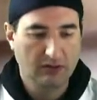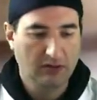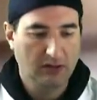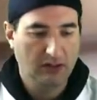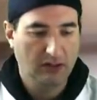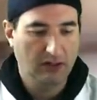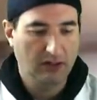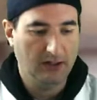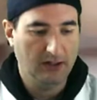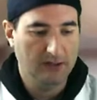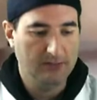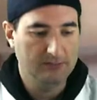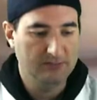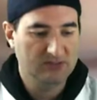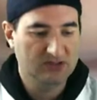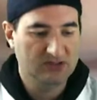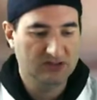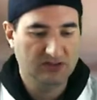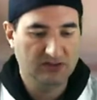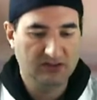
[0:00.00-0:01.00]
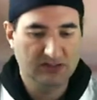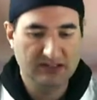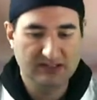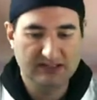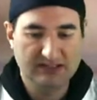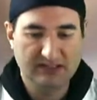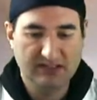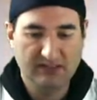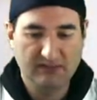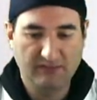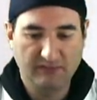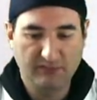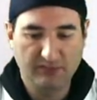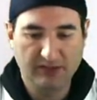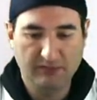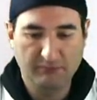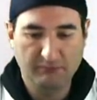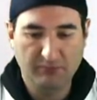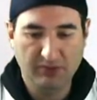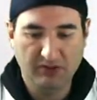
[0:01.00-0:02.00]
Um, so let's see if we
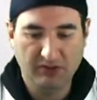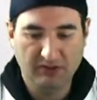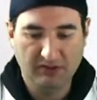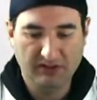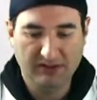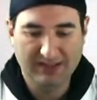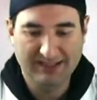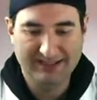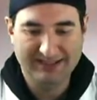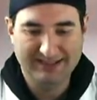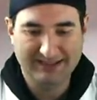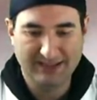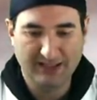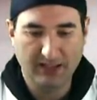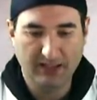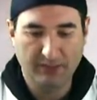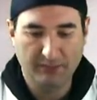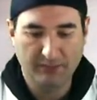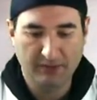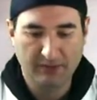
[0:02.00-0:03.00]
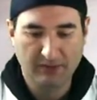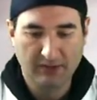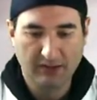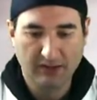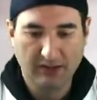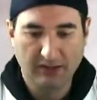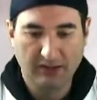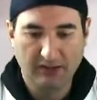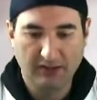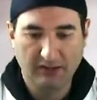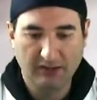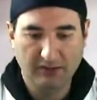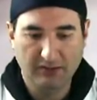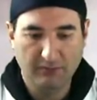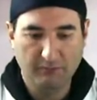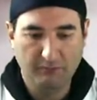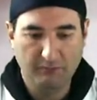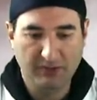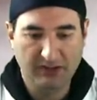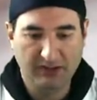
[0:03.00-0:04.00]
can build this up a little
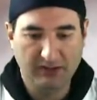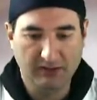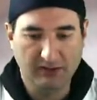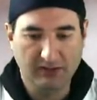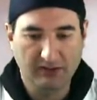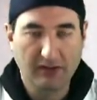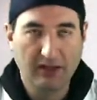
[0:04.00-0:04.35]
bigger.